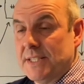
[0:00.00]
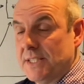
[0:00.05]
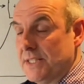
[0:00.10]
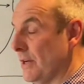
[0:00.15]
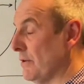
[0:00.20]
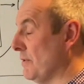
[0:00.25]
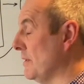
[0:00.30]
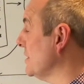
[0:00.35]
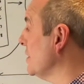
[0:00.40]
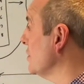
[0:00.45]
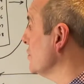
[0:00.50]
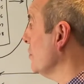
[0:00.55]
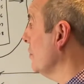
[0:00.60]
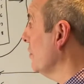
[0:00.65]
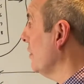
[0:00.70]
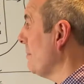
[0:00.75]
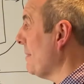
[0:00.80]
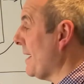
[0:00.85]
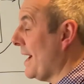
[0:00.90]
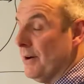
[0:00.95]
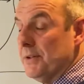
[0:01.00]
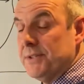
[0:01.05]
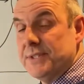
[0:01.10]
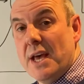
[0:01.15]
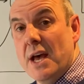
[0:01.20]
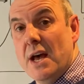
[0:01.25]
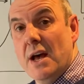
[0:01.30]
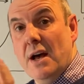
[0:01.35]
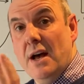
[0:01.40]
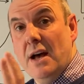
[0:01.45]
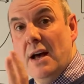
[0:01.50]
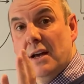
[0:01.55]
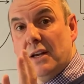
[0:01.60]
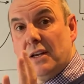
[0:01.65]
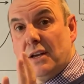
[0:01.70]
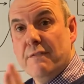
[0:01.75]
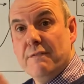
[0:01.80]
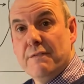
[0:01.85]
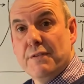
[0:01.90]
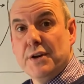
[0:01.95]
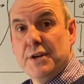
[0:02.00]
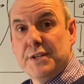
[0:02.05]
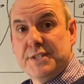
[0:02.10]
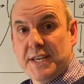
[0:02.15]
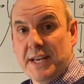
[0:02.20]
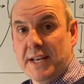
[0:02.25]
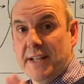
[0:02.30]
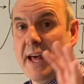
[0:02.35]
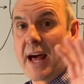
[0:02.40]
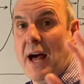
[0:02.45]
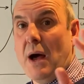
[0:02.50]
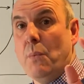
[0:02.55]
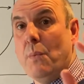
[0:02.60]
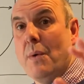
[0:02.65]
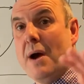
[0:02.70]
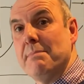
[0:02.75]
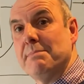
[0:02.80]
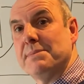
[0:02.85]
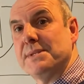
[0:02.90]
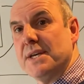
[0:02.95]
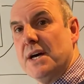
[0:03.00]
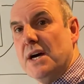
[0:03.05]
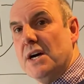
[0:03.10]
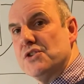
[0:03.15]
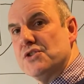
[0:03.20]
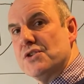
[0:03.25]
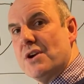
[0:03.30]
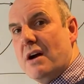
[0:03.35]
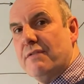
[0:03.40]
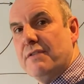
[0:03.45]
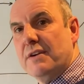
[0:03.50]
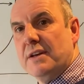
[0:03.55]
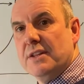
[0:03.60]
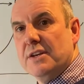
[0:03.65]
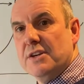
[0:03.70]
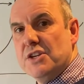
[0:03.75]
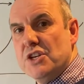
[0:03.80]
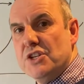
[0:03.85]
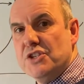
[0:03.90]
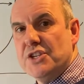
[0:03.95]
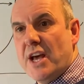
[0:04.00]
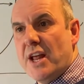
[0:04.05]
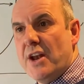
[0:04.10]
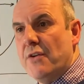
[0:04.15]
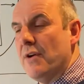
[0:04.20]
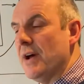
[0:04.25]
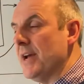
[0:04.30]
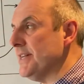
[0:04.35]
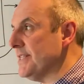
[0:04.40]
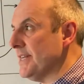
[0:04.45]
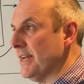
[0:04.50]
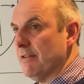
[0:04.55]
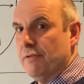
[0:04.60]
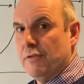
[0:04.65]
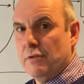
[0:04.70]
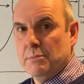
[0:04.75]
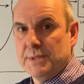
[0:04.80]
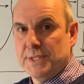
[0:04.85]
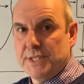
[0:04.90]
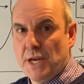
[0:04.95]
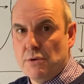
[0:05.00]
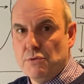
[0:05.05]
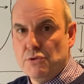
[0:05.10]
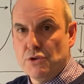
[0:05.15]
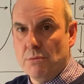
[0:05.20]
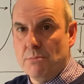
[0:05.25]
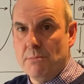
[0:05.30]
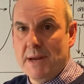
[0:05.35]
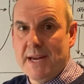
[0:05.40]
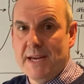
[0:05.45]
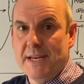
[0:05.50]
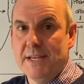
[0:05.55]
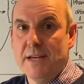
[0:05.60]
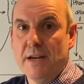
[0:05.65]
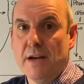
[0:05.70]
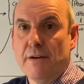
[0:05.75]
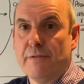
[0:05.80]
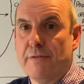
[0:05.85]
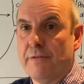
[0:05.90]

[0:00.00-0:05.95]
So this is all about converting that website traffic that you're generating from social media,